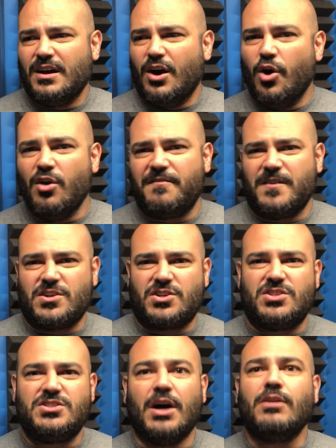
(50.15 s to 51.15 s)
oafish
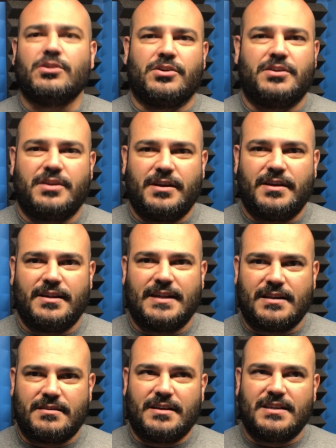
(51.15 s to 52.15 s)
dullard
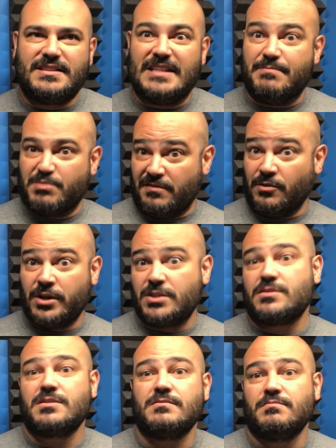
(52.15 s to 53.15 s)
that a deeper
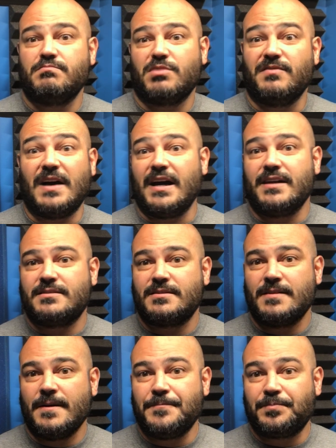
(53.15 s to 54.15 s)
voice
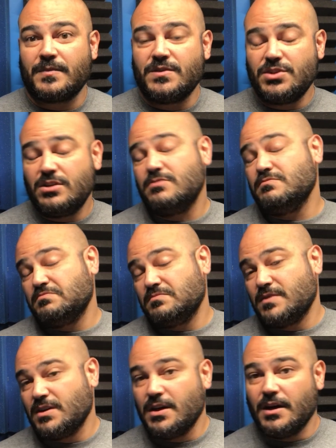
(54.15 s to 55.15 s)
provides. So,
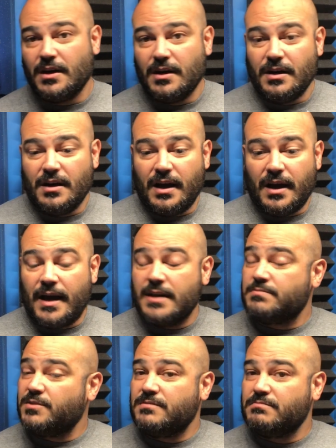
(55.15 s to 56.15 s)

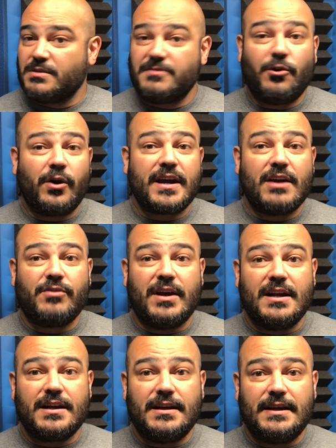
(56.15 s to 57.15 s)
before I get
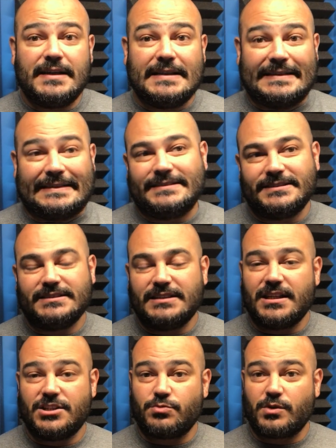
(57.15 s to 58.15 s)
reading,
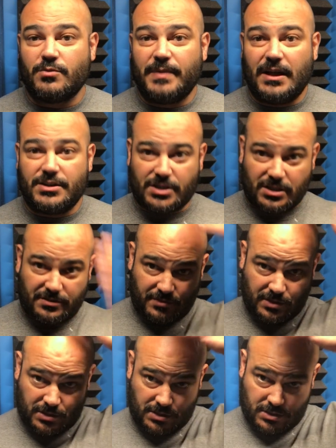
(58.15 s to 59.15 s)
I just want to apologize for
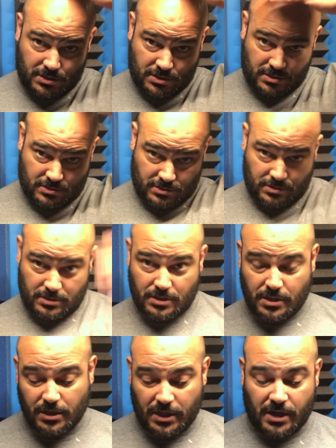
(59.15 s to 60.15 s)
the
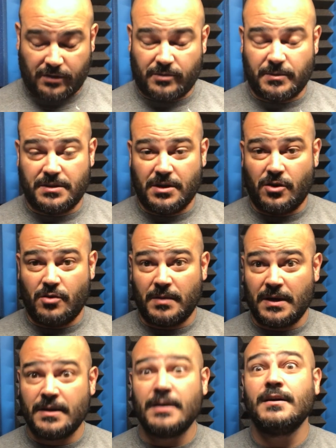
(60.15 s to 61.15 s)
glare from the dome.
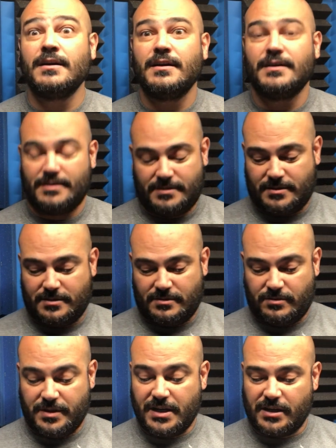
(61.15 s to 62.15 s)

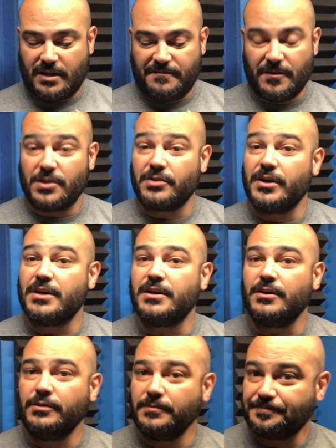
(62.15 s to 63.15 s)
Without any further
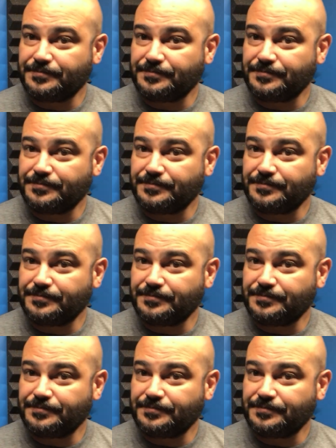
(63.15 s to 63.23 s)
ado,